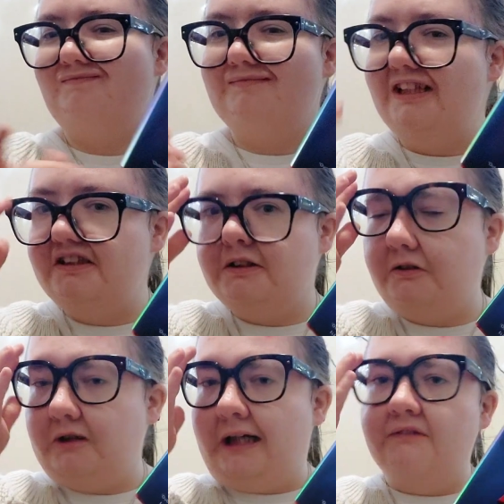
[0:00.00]
it
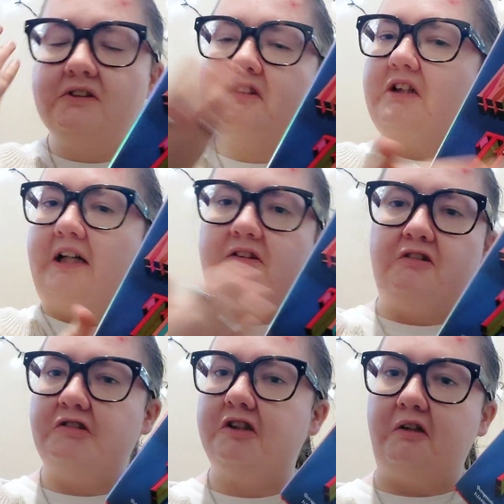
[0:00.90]
still counts. The
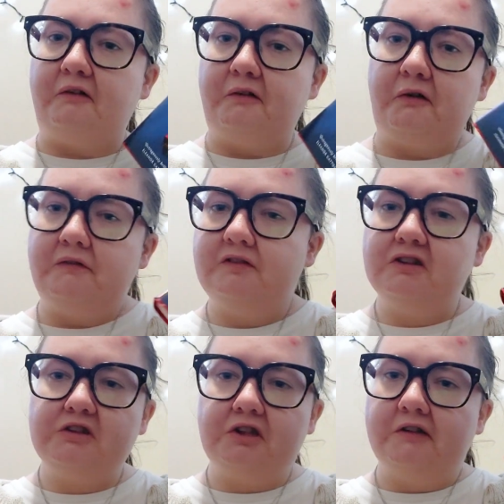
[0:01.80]
title's still on the cover,
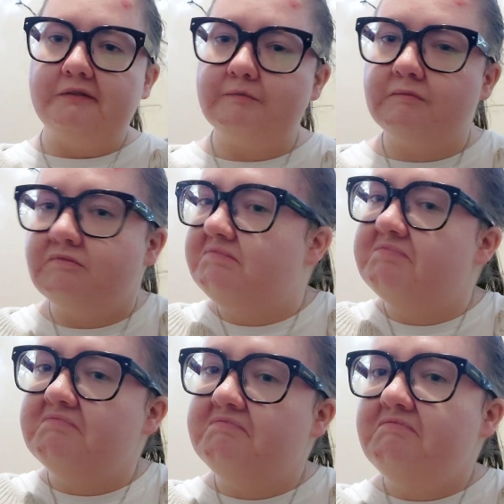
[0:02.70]
so
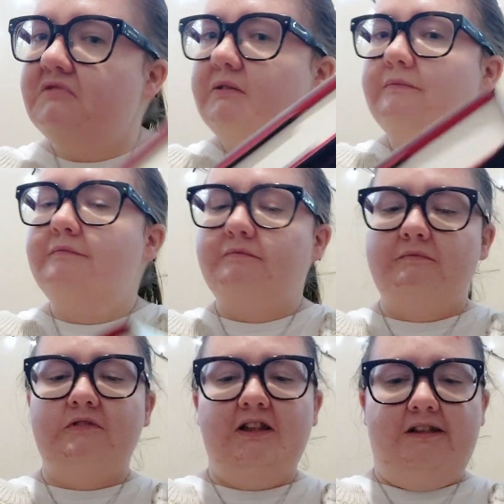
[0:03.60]

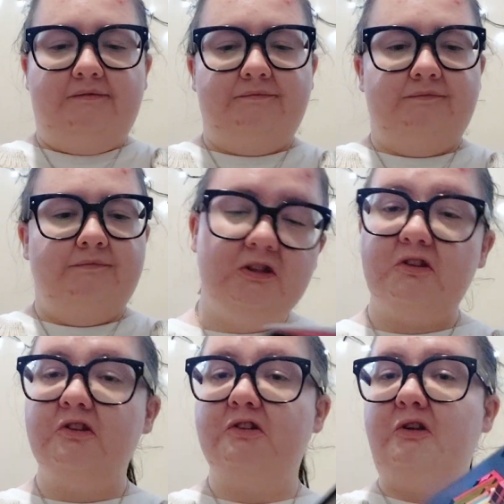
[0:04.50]
yeah. It's
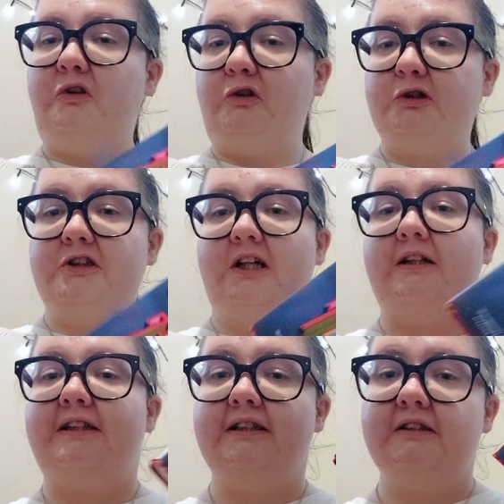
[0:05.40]
just a dust
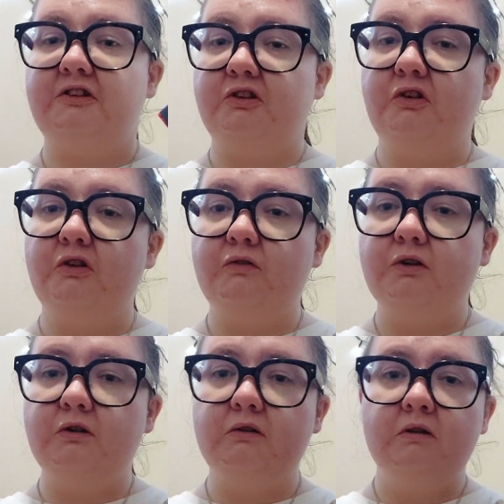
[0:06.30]
jacket that's
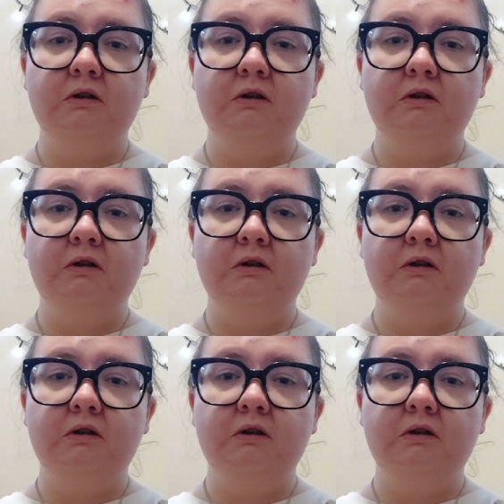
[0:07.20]
colourful,